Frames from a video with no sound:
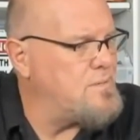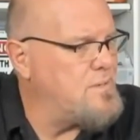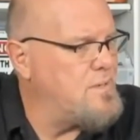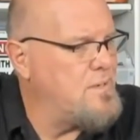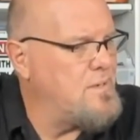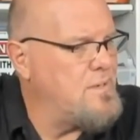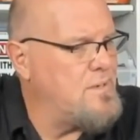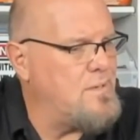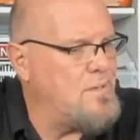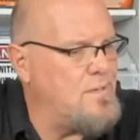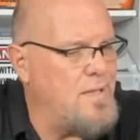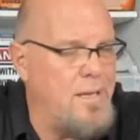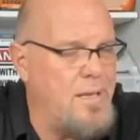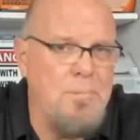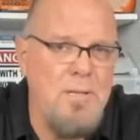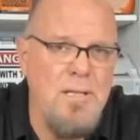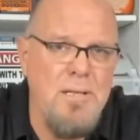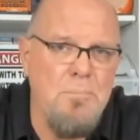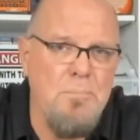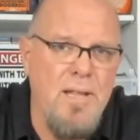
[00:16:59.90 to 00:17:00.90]

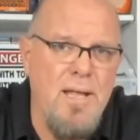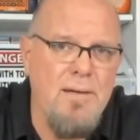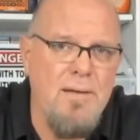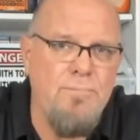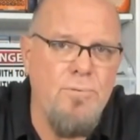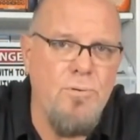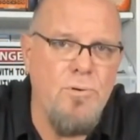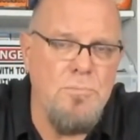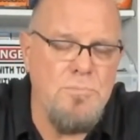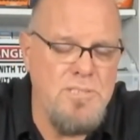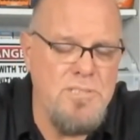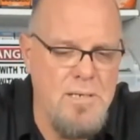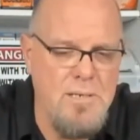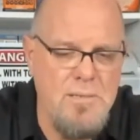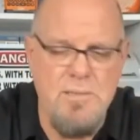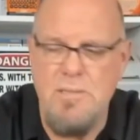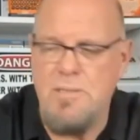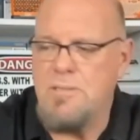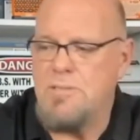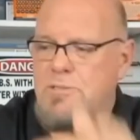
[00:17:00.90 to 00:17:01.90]
labeling platforms out
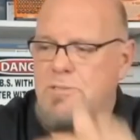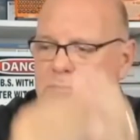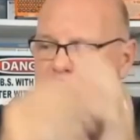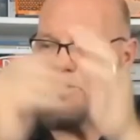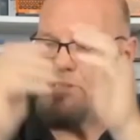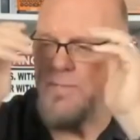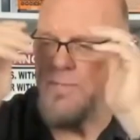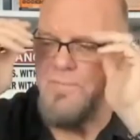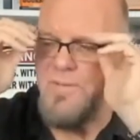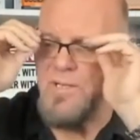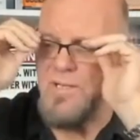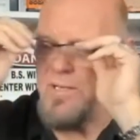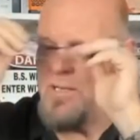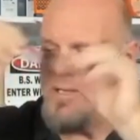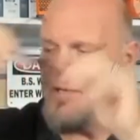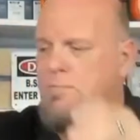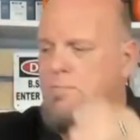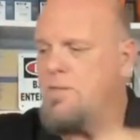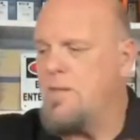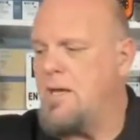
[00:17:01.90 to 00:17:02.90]
there, specifically
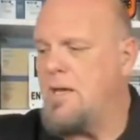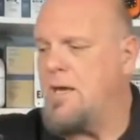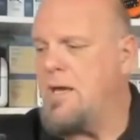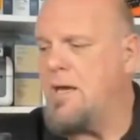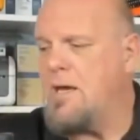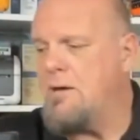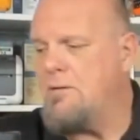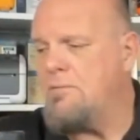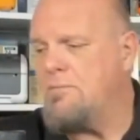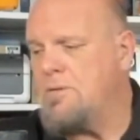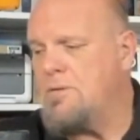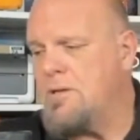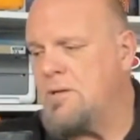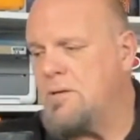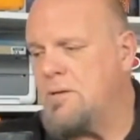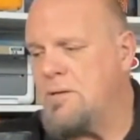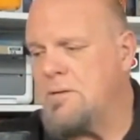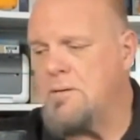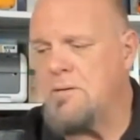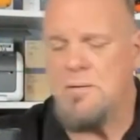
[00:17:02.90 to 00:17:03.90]
if they have, you know,
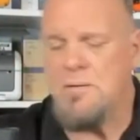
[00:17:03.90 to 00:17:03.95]
their